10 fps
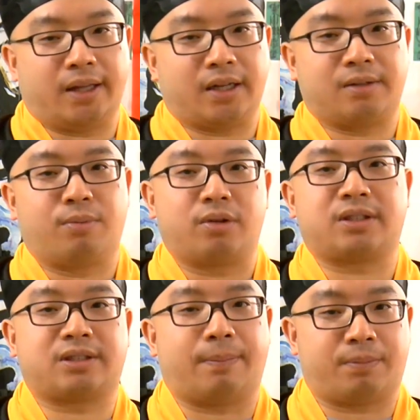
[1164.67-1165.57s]
that is more
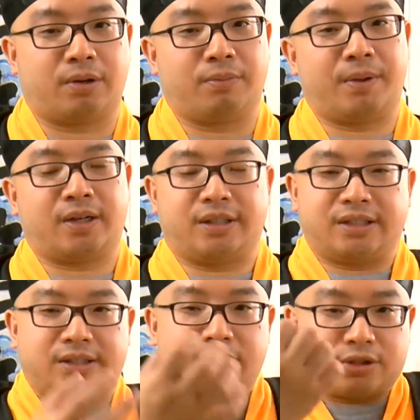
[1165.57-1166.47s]
subtle because
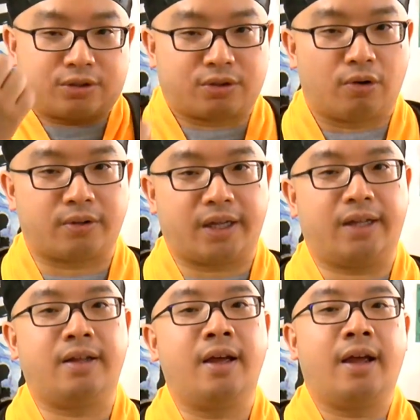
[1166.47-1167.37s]
it's just soaked in